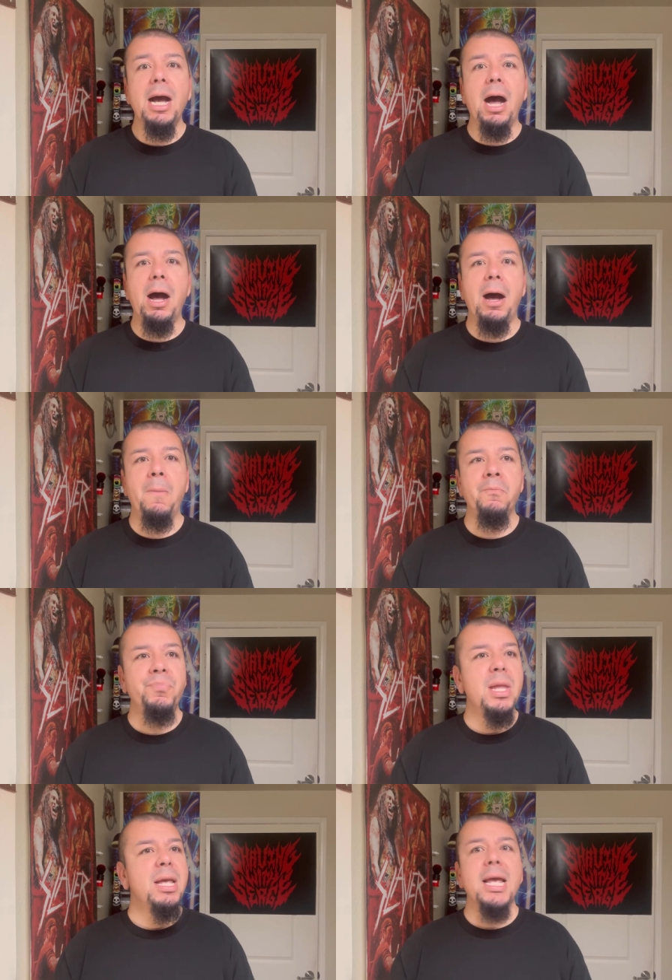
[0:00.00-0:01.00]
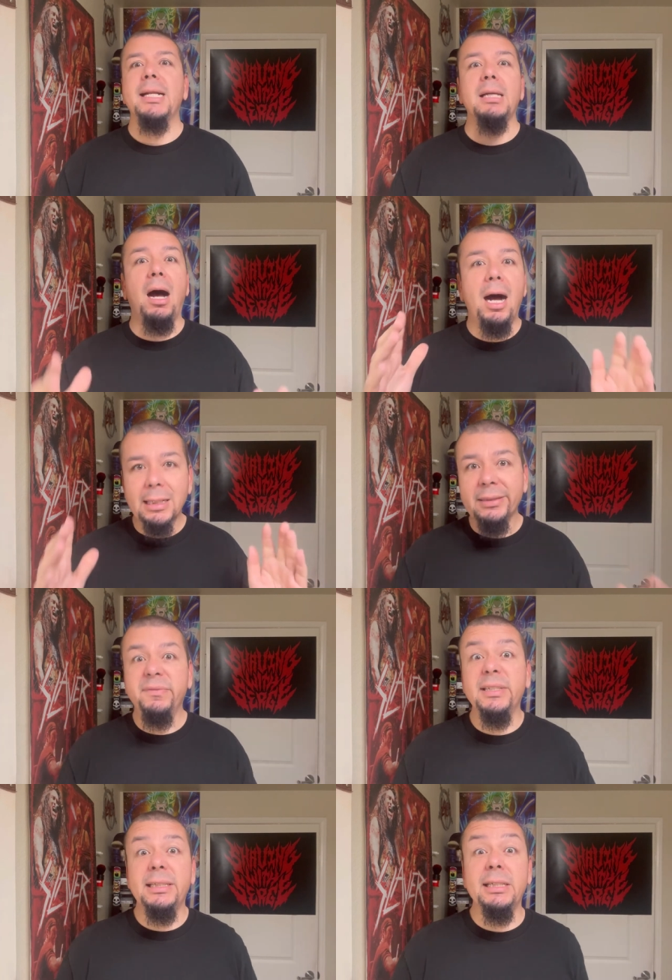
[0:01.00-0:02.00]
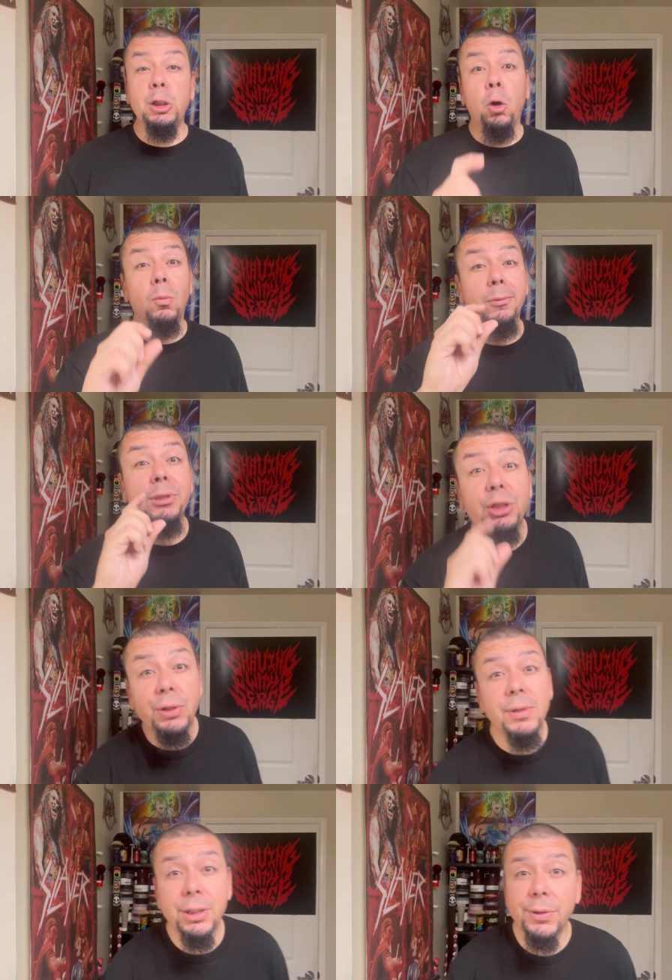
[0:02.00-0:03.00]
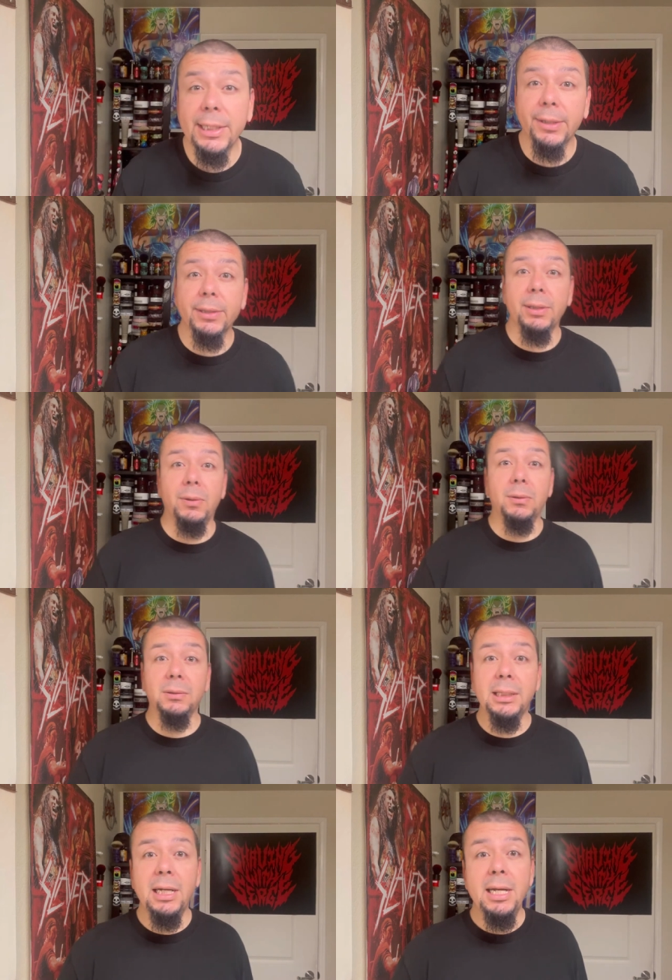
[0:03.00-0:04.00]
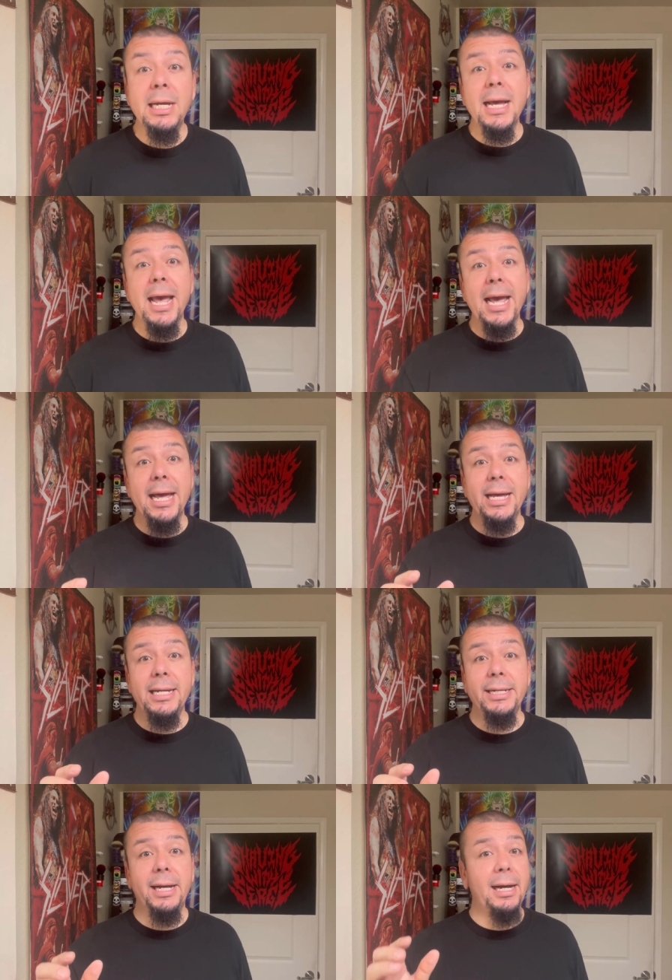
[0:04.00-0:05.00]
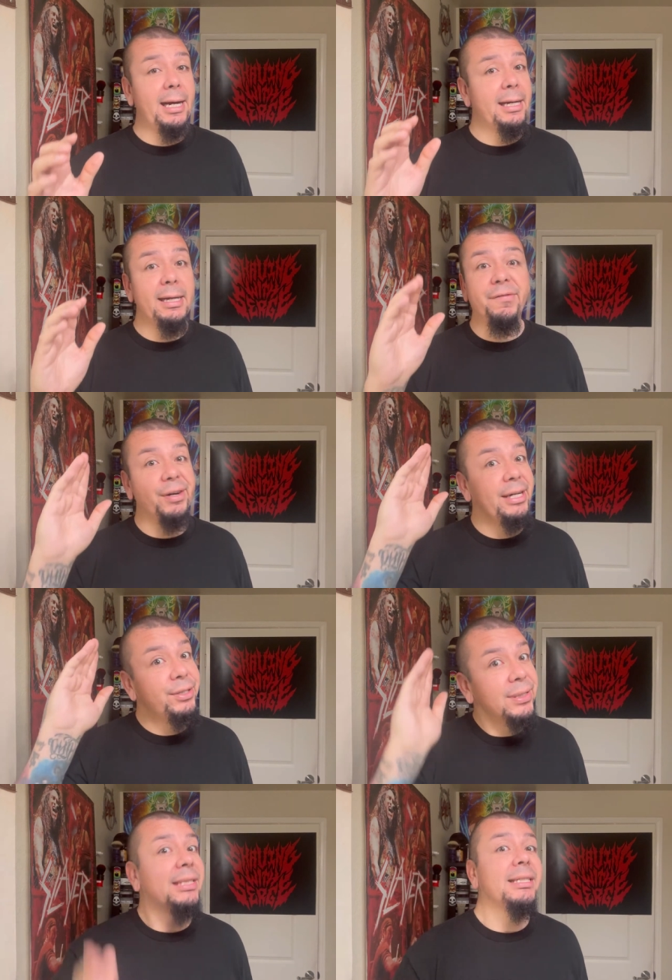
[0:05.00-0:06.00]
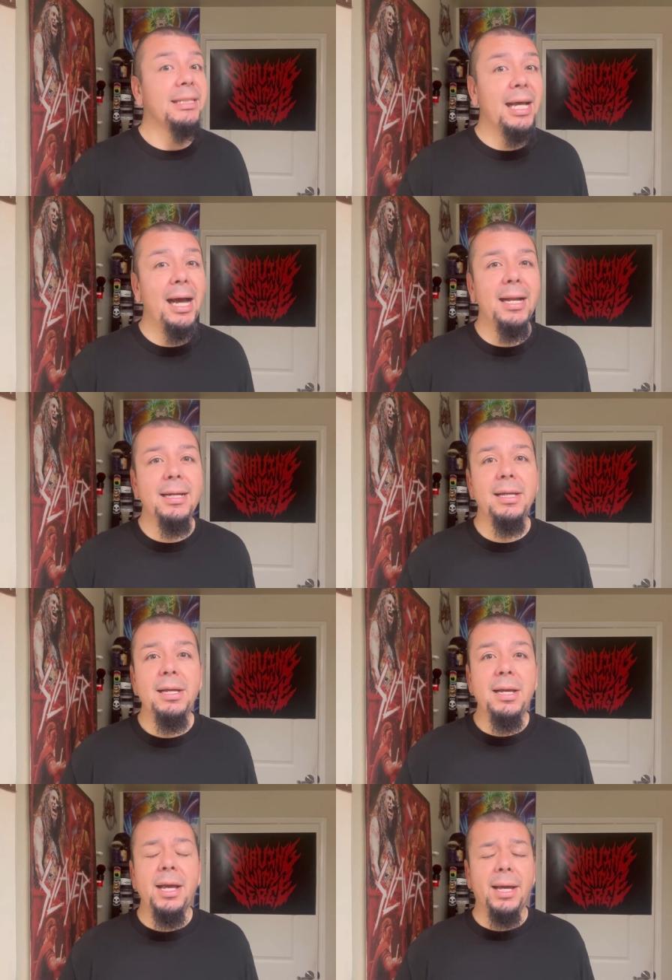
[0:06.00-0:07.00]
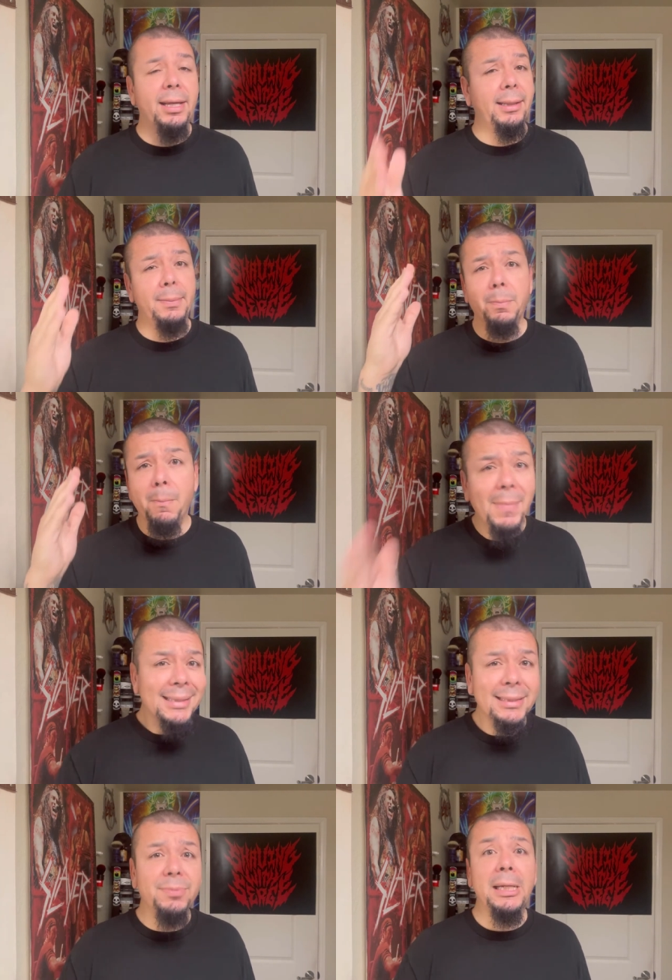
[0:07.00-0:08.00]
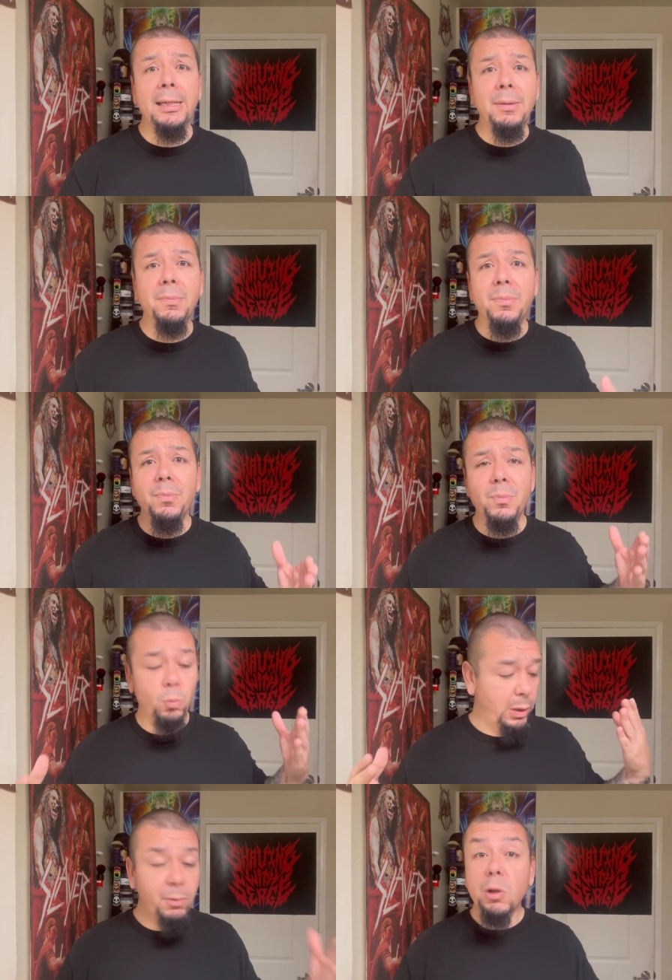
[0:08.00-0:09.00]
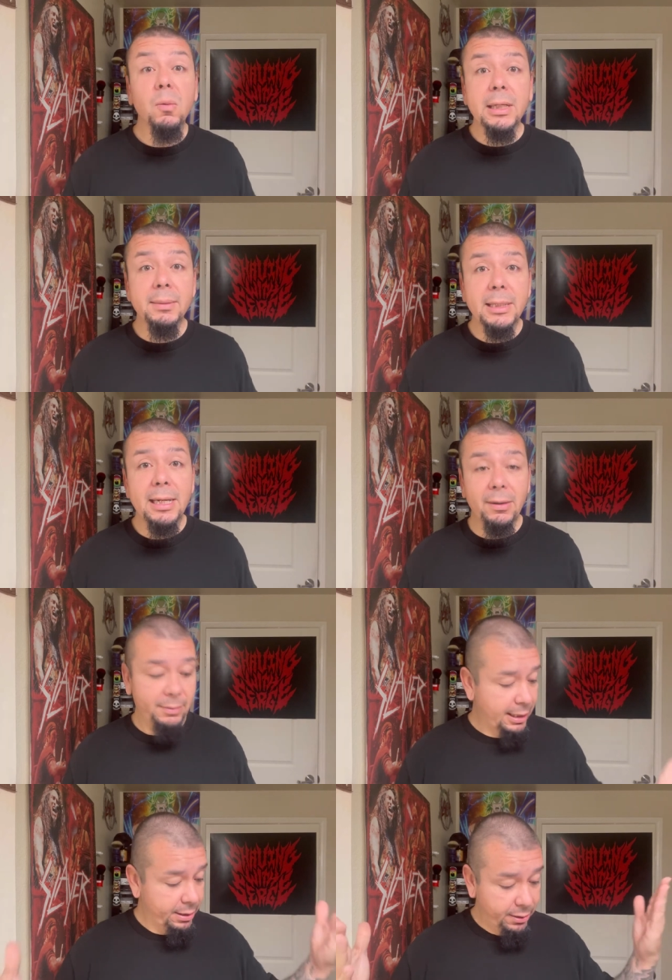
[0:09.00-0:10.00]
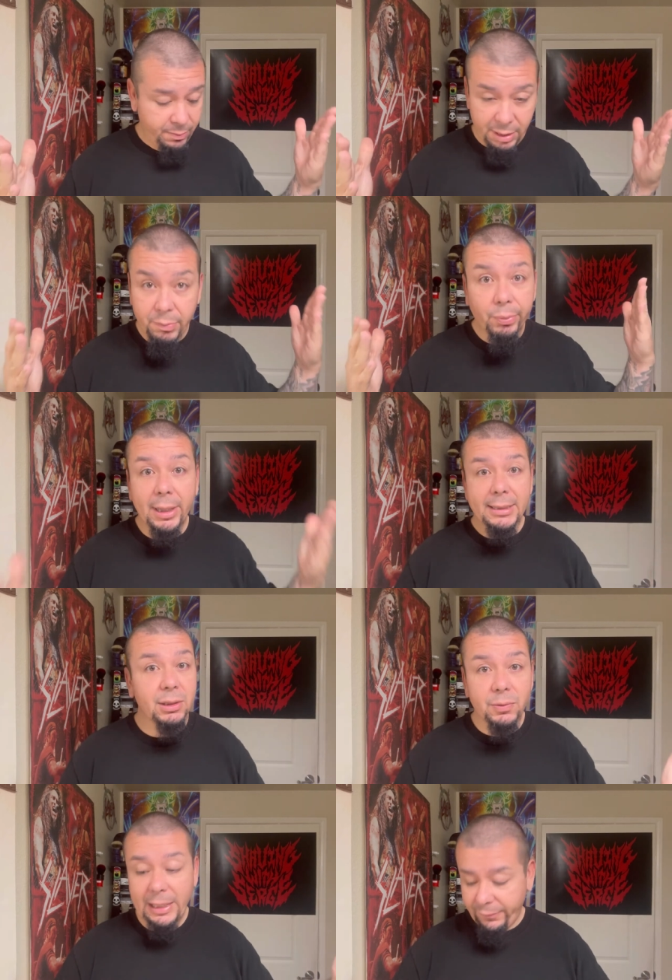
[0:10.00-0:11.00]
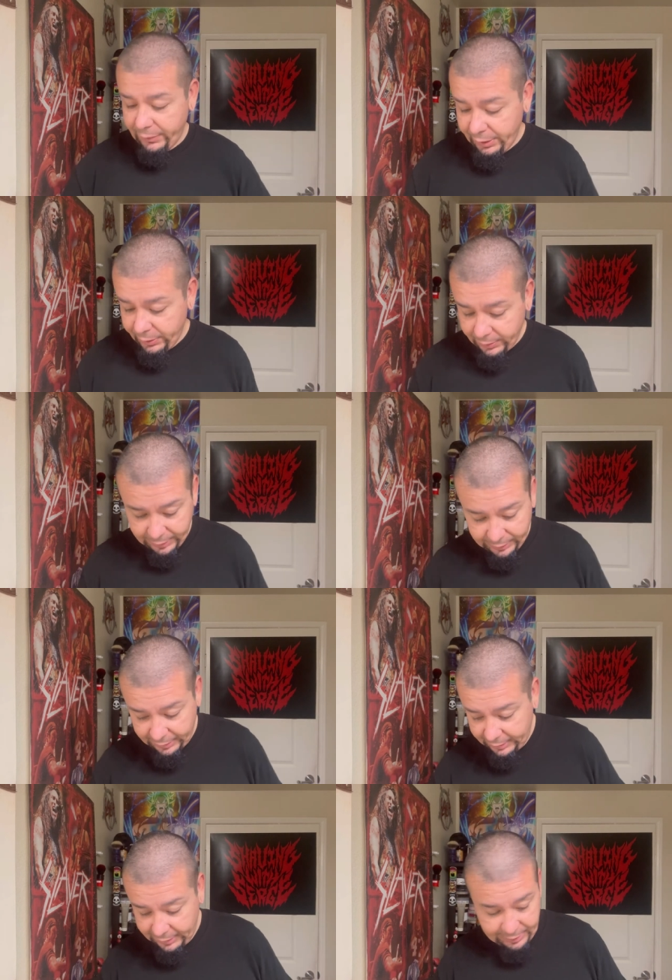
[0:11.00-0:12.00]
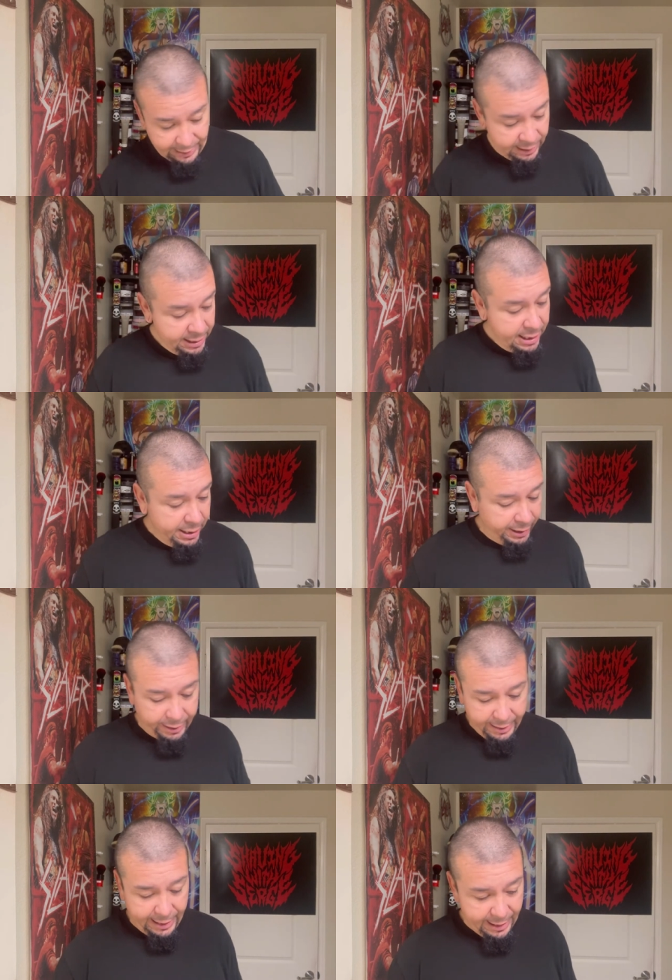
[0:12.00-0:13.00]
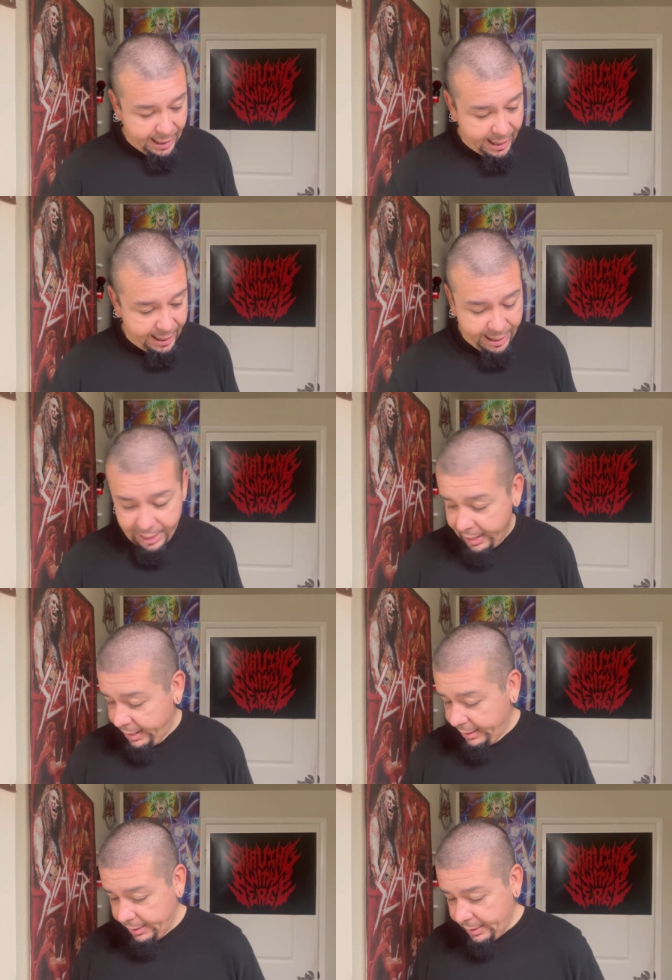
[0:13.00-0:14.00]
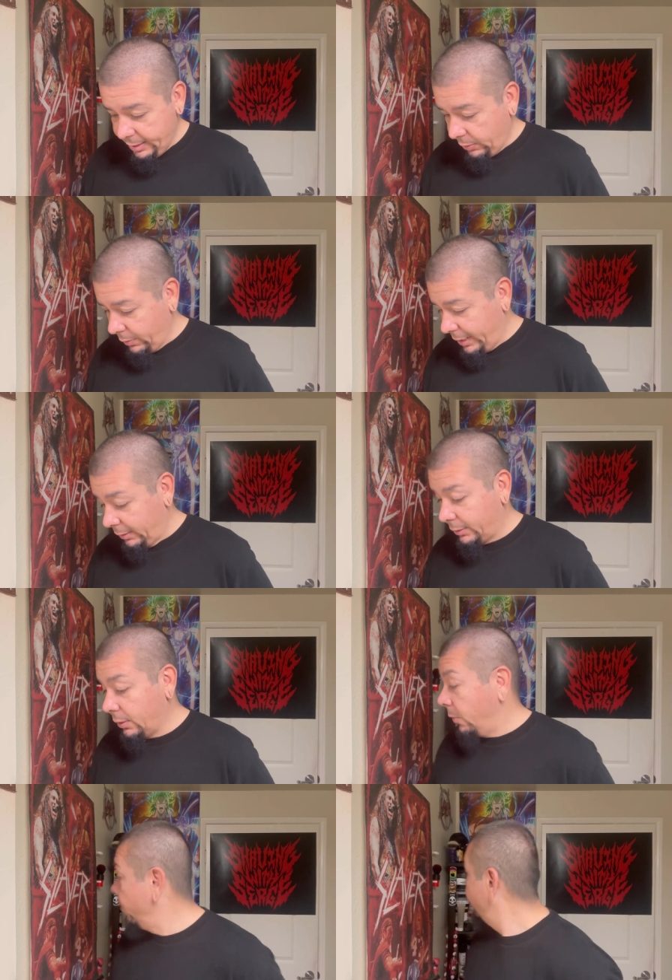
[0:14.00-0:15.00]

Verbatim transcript: Um, and it's awesome vintage, almost 200 years old. And uh, if you're interested in that, message me. Maybe we could work something out. I don't know. Maybe price is right for you. Let, let's see. All right, and uh, what else? Oh,